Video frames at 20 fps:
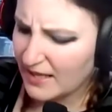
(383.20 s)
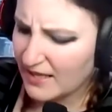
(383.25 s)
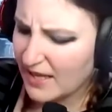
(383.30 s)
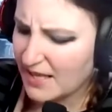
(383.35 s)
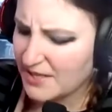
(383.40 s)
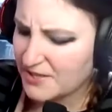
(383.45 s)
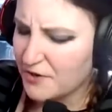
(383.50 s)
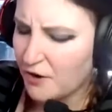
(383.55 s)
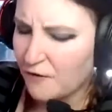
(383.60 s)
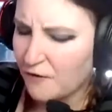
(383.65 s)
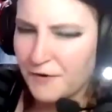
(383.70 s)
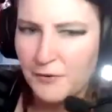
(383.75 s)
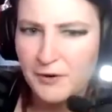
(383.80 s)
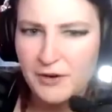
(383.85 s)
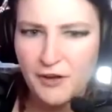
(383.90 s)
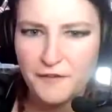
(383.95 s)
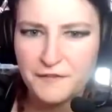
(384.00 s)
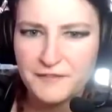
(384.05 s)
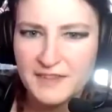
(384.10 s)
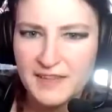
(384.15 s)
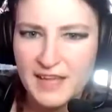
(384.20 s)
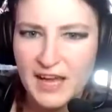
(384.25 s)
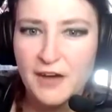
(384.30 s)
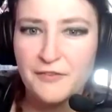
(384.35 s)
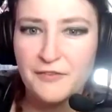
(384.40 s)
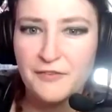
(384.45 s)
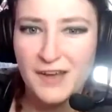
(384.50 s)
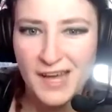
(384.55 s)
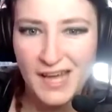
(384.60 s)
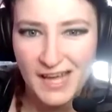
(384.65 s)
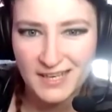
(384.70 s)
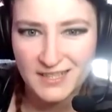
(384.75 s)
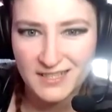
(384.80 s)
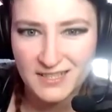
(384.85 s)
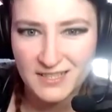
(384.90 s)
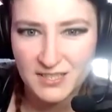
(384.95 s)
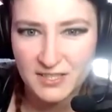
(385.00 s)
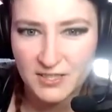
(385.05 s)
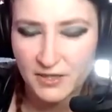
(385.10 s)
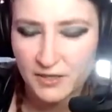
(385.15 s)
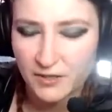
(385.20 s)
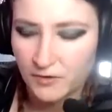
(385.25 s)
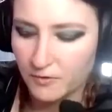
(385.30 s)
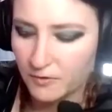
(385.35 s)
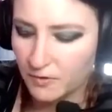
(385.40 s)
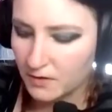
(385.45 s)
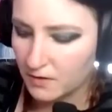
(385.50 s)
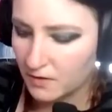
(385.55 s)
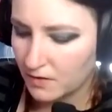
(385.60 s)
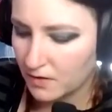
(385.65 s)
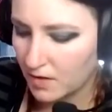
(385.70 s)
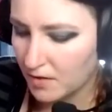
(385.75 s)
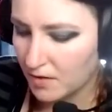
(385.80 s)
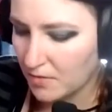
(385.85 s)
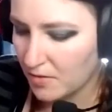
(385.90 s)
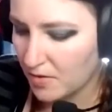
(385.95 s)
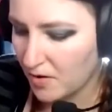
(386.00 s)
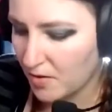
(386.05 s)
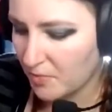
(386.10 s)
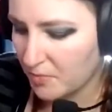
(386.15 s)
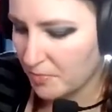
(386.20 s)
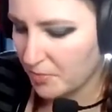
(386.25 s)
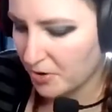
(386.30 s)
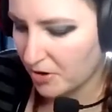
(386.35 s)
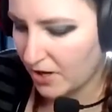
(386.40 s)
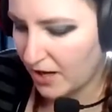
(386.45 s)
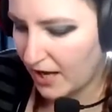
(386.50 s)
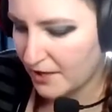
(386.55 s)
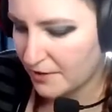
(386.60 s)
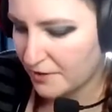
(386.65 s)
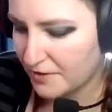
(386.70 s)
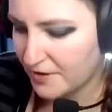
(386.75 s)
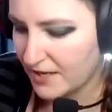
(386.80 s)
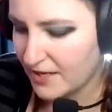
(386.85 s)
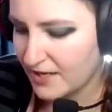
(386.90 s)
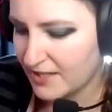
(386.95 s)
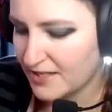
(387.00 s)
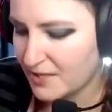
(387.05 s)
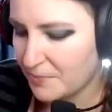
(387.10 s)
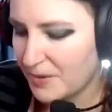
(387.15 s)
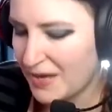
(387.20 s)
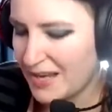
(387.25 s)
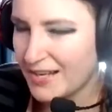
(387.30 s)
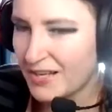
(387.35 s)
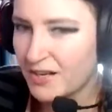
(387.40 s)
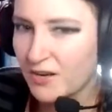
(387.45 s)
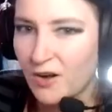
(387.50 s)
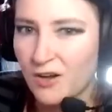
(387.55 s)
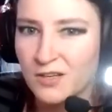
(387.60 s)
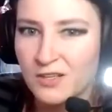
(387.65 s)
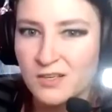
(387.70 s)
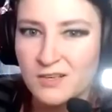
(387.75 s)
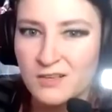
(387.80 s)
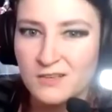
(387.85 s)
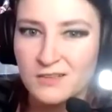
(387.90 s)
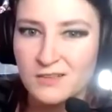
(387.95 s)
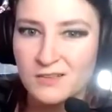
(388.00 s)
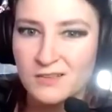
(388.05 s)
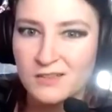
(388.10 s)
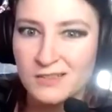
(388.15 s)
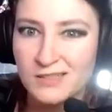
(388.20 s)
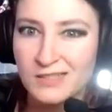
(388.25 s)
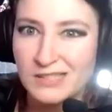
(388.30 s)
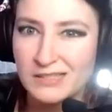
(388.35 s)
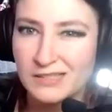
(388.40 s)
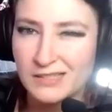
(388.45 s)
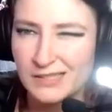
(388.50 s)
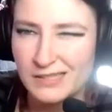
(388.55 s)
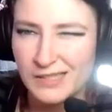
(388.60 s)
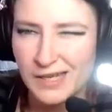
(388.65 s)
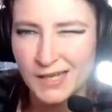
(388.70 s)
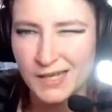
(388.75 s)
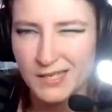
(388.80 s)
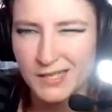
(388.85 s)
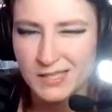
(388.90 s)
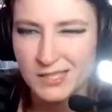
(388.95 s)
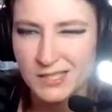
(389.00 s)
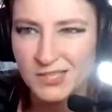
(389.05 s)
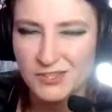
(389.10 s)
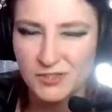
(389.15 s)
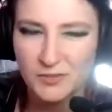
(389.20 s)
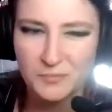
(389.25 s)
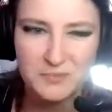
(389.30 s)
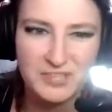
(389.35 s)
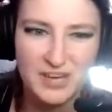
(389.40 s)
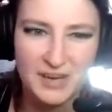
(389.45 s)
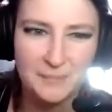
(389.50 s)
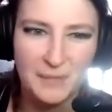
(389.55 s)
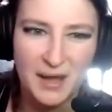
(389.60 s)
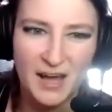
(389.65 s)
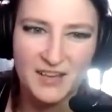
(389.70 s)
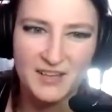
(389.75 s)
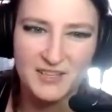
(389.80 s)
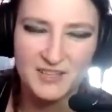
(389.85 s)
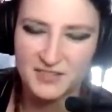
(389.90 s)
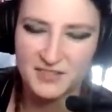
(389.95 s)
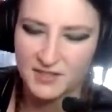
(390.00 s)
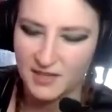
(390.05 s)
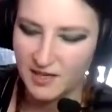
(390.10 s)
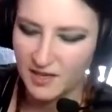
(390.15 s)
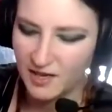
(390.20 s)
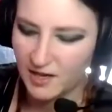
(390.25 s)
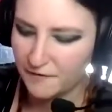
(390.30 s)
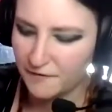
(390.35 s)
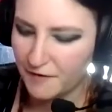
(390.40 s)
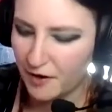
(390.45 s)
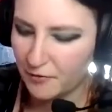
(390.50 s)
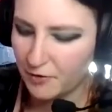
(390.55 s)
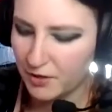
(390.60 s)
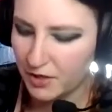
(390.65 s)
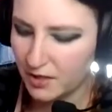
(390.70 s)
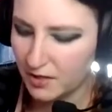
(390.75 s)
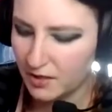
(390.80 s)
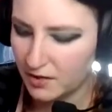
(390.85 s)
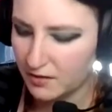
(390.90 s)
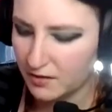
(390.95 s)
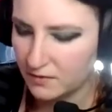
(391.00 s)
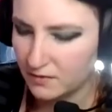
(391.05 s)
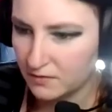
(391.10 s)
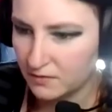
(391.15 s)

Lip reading: it's not very often that I've had to, but I think depending on certain subject matters that are very,